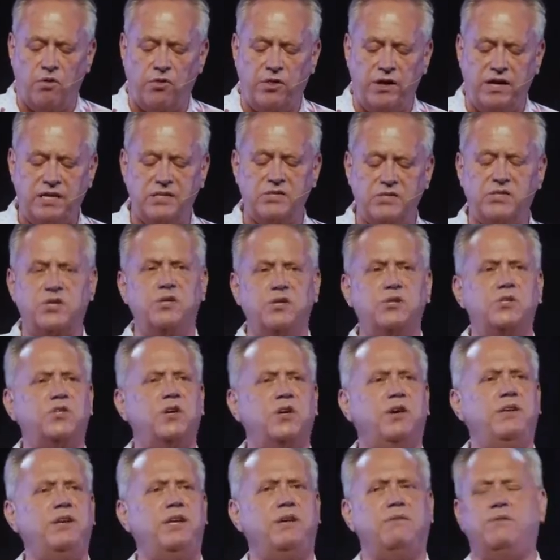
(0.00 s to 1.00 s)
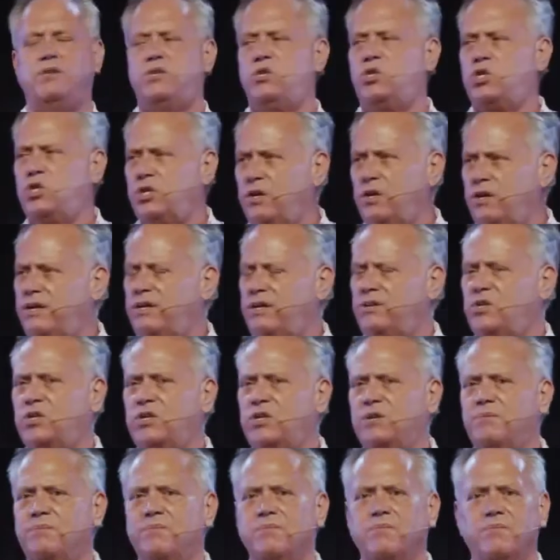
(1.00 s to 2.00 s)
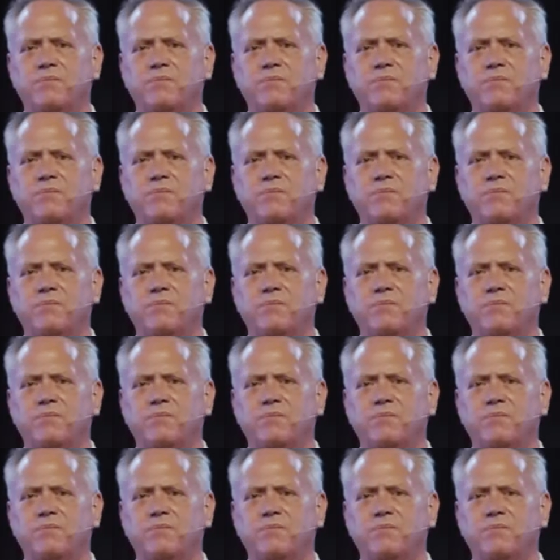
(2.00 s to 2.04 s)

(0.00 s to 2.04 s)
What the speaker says: things concerning the church?